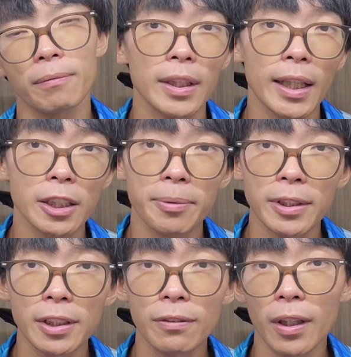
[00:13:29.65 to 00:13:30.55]
The
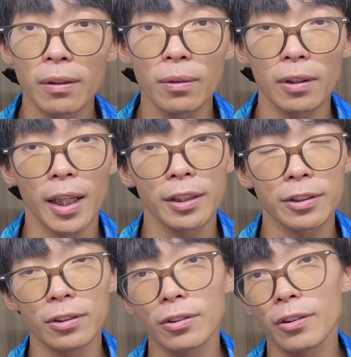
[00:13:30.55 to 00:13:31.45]
expensive one will last
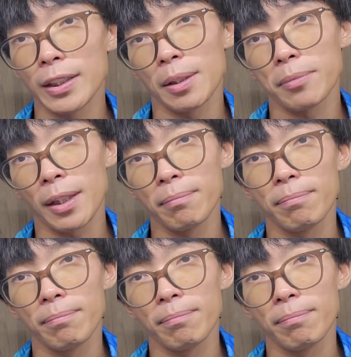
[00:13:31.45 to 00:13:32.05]
you quite some time.